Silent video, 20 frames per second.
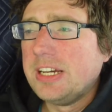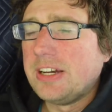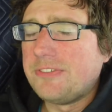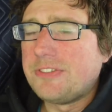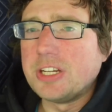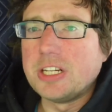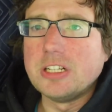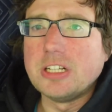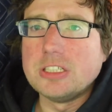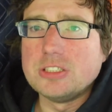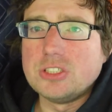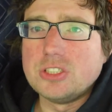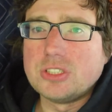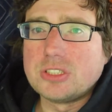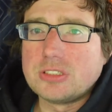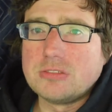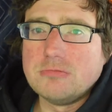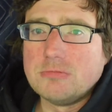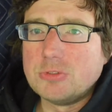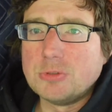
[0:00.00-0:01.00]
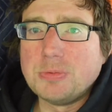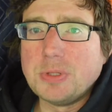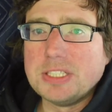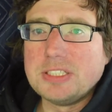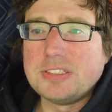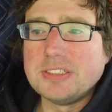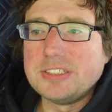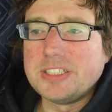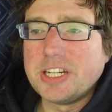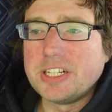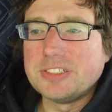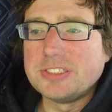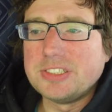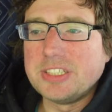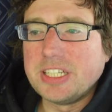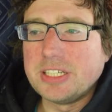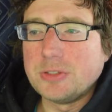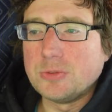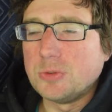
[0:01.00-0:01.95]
figured I'd just replace the entire thing.